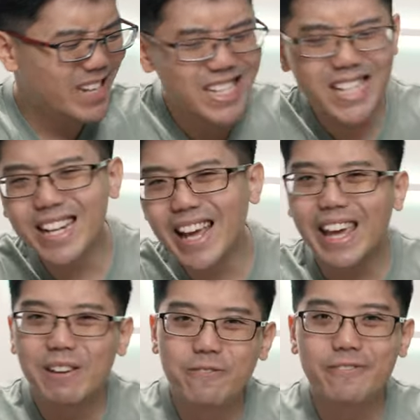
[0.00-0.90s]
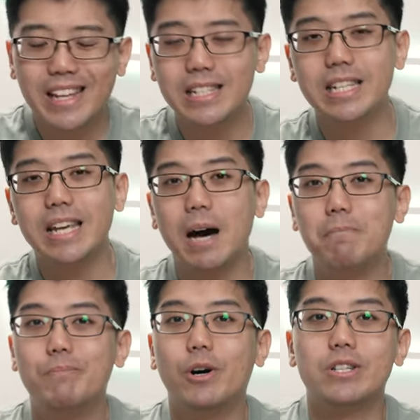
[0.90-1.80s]
isn't a fancy
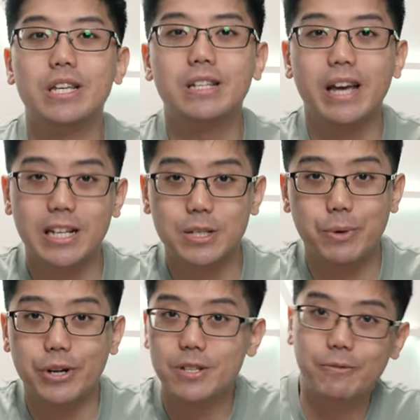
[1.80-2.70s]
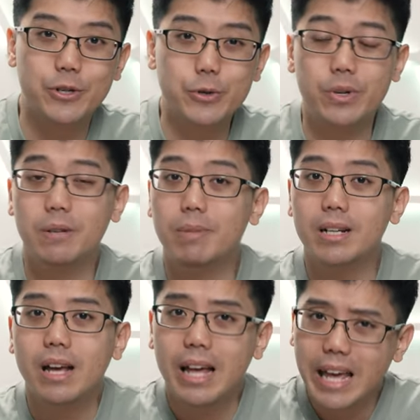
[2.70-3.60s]
unboxing experience for sure,
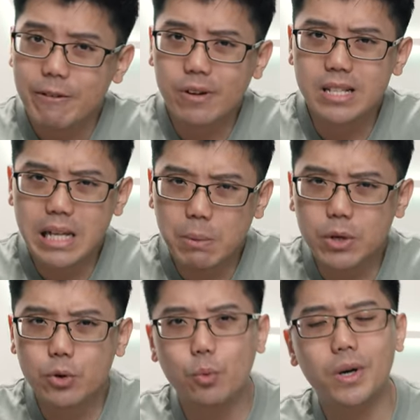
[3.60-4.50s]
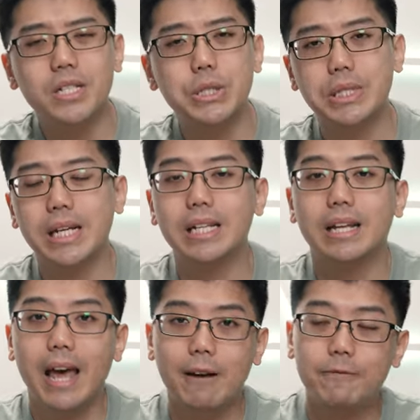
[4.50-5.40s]
but if you're someone who wants to take
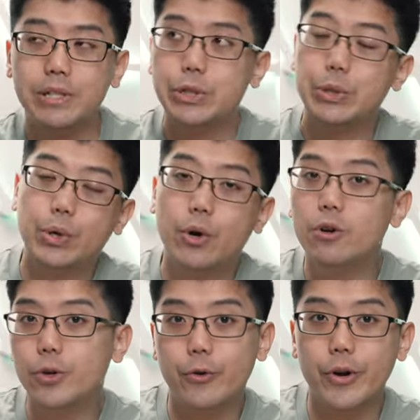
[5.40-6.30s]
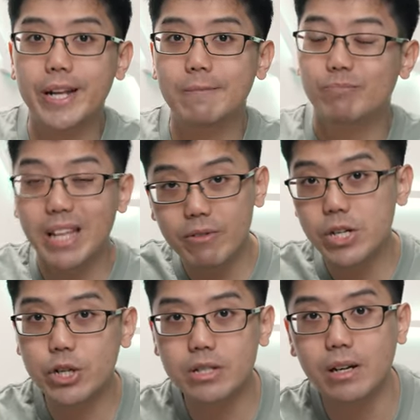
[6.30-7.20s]
that effort to go green,
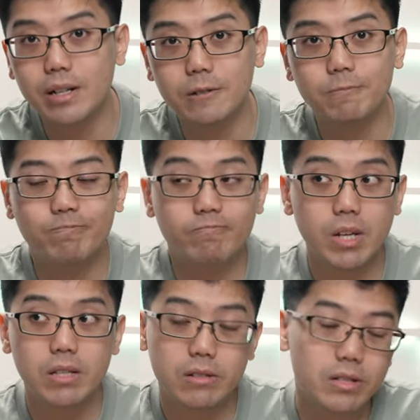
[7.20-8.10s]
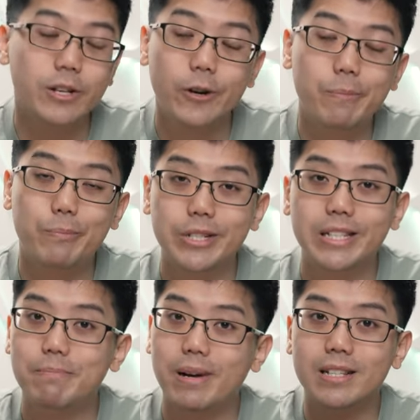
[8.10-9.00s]
even just a little, it's still a
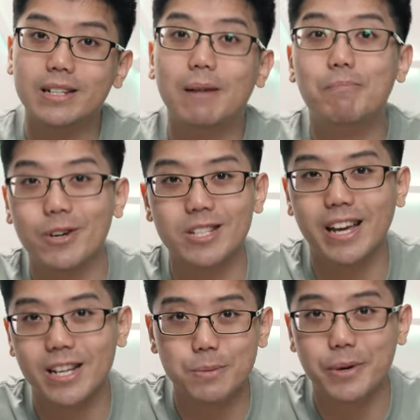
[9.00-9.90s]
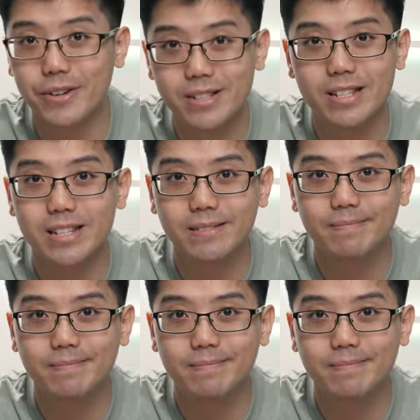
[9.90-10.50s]
pretty pleasant unboxing experience.